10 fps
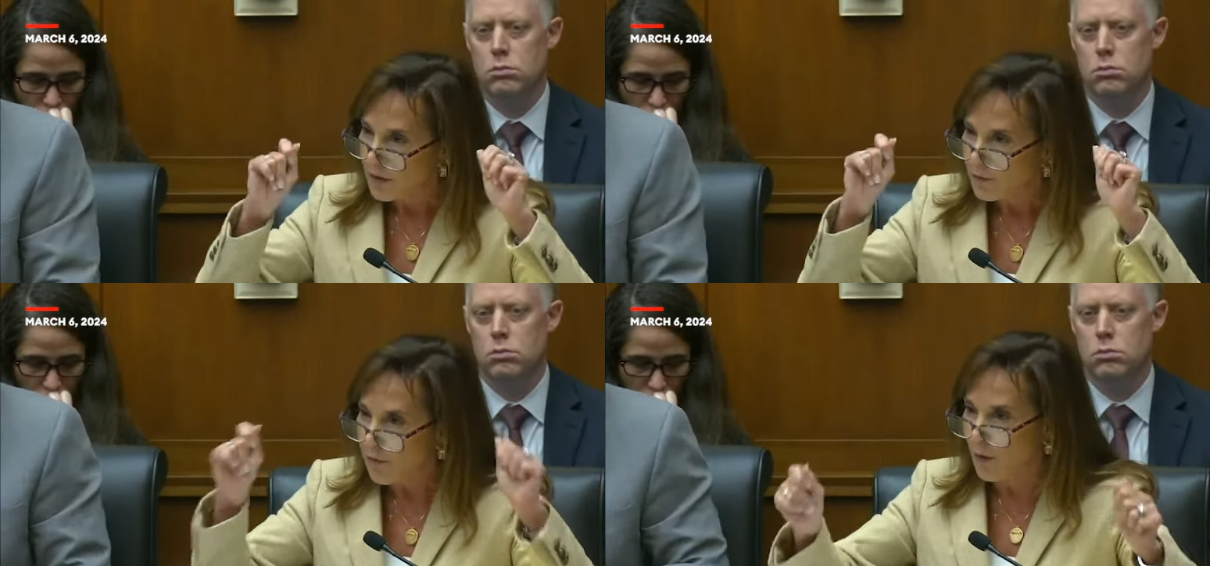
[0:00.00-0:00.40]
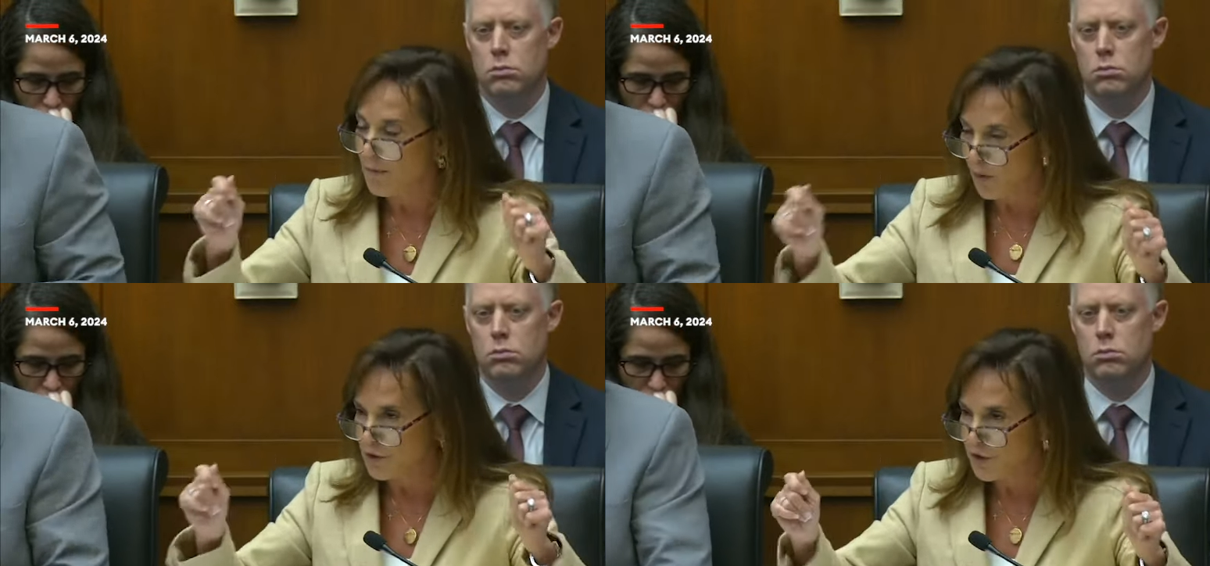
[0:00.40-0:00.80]
Speaker 1: for
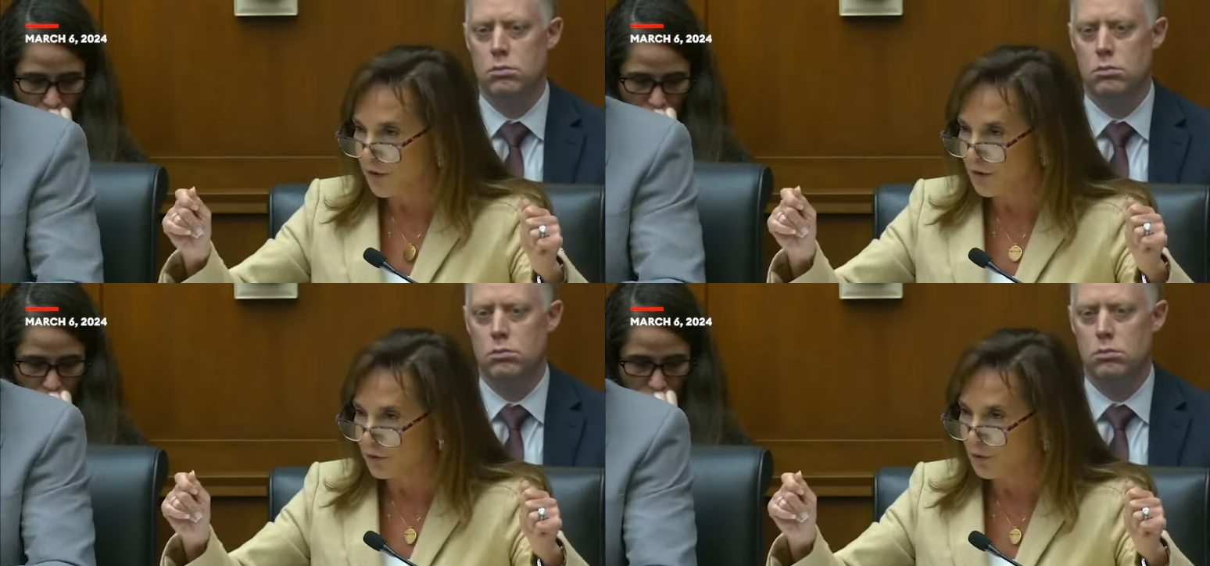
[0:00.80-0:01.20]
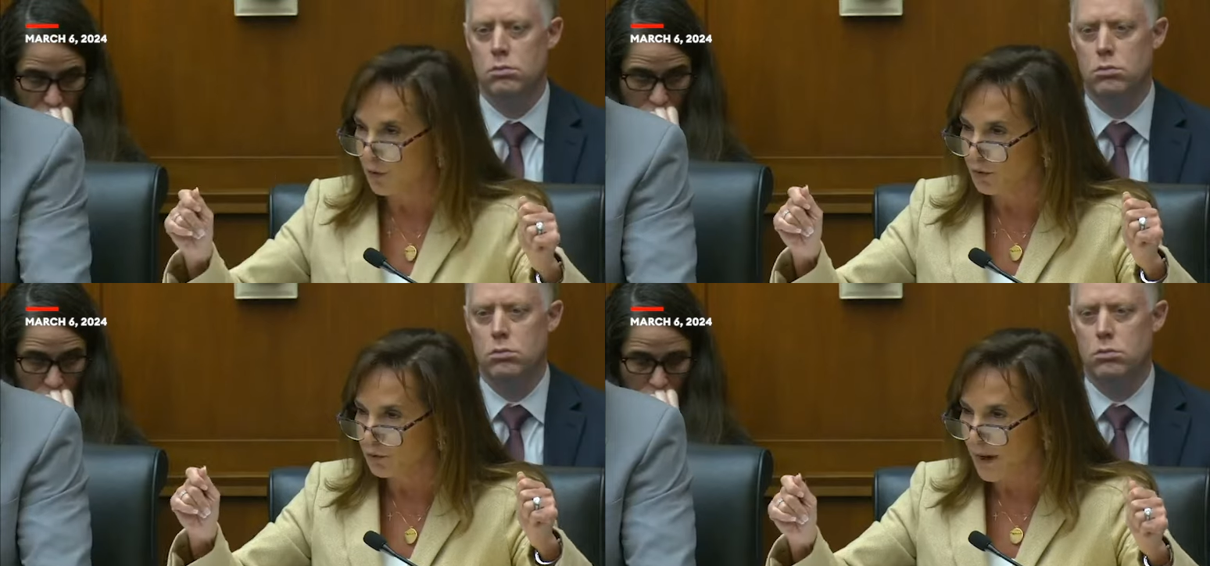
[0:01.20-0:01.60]
more charter
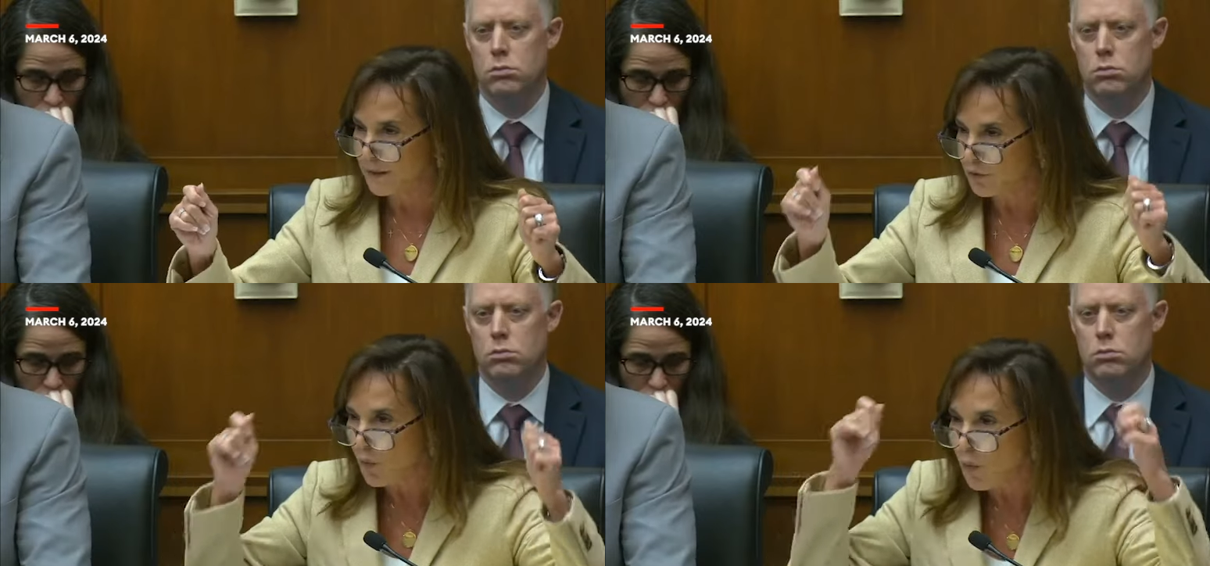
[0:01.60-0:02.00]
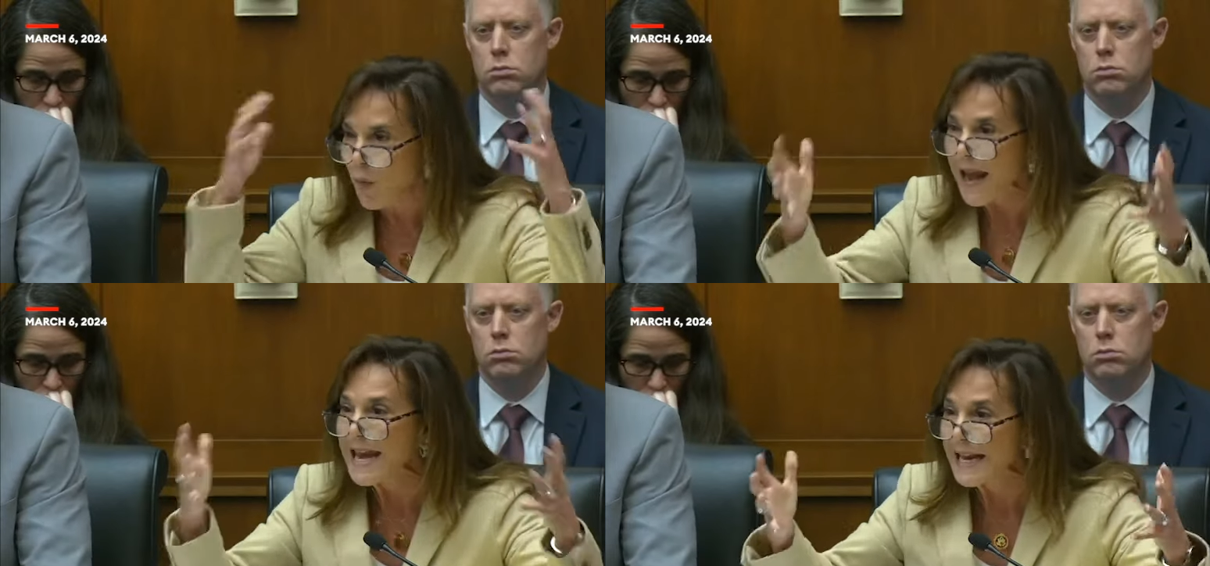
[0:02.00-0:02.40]
schools, right? There's a
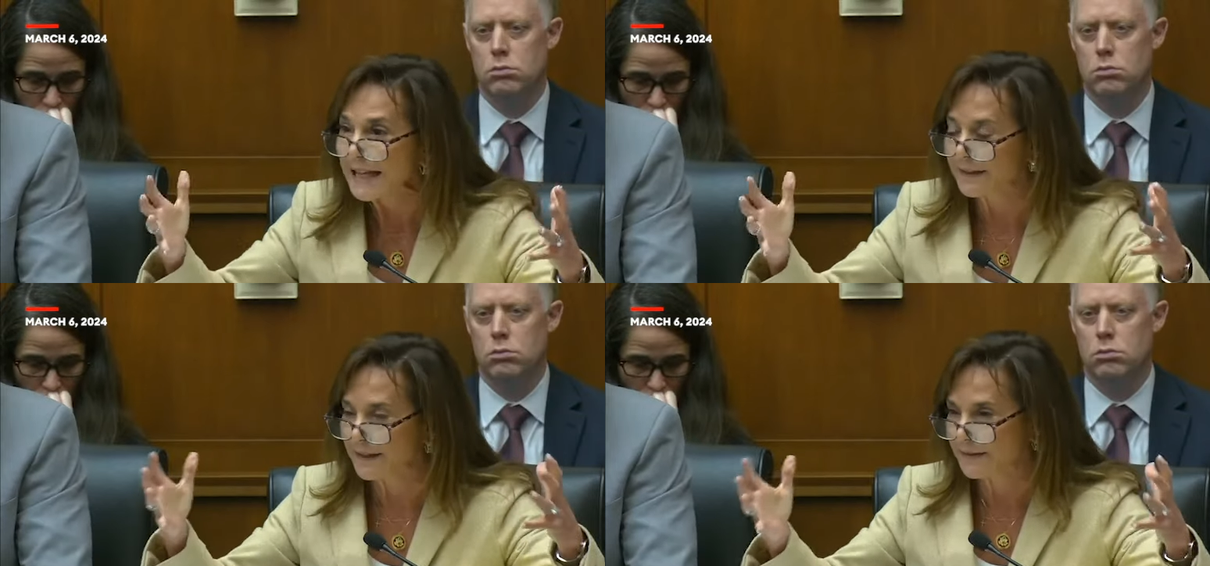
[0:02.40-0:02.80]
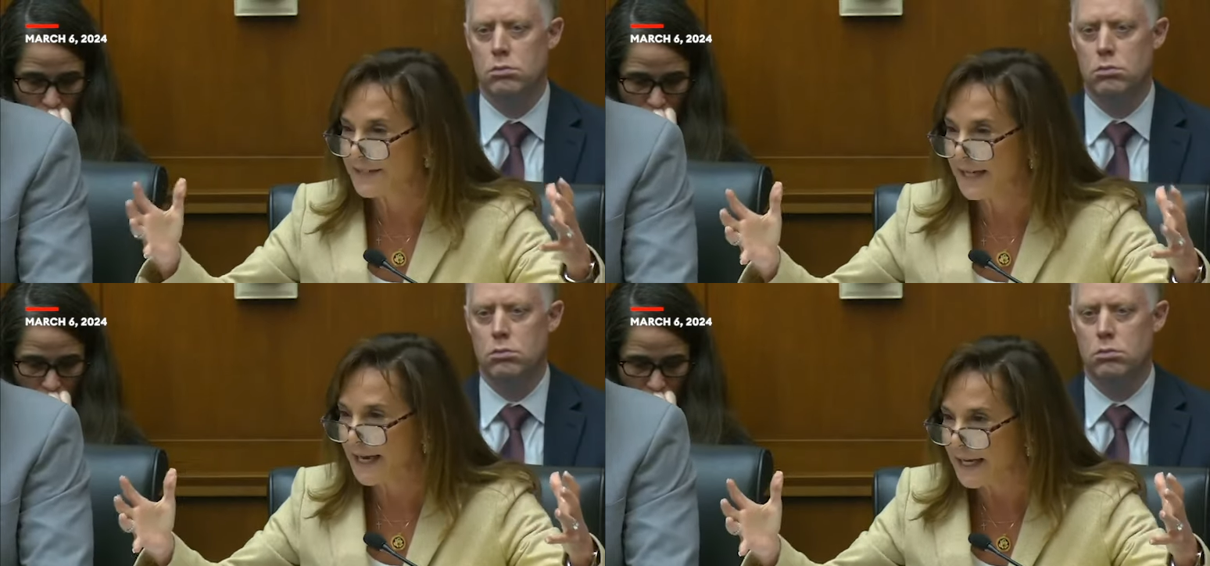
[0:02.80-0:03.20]
waiting
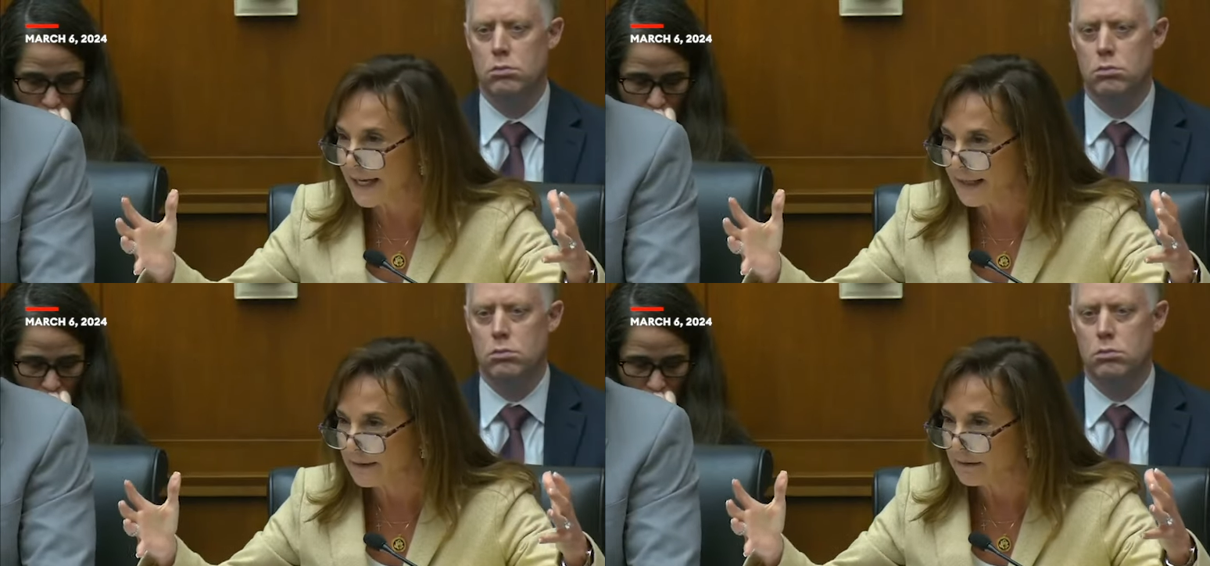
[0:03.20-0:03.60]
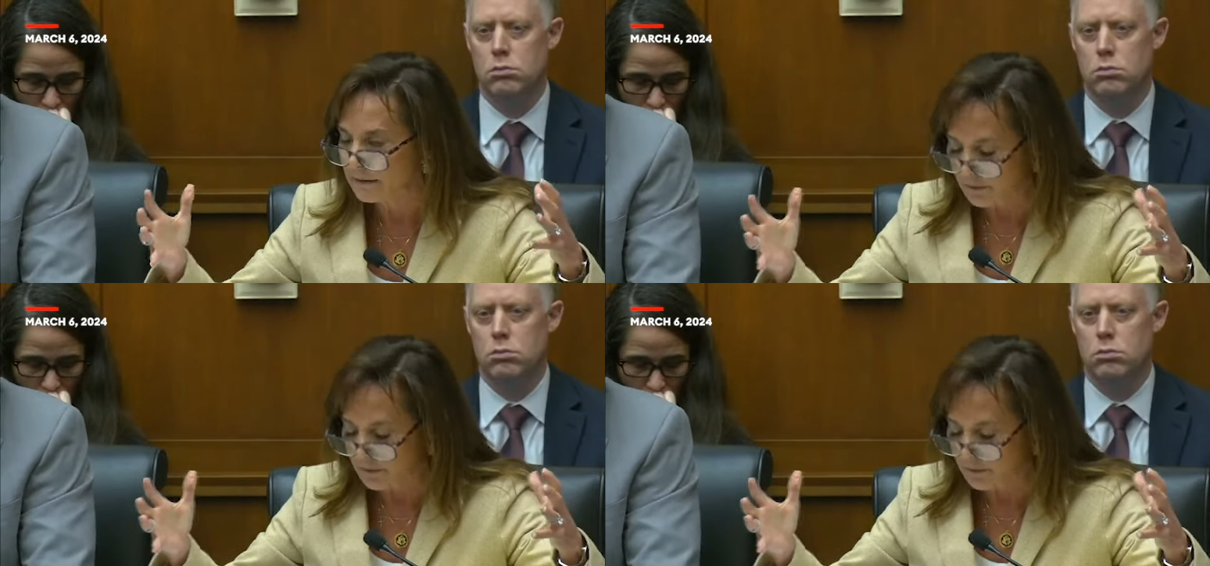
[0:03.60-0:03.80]
list to get in,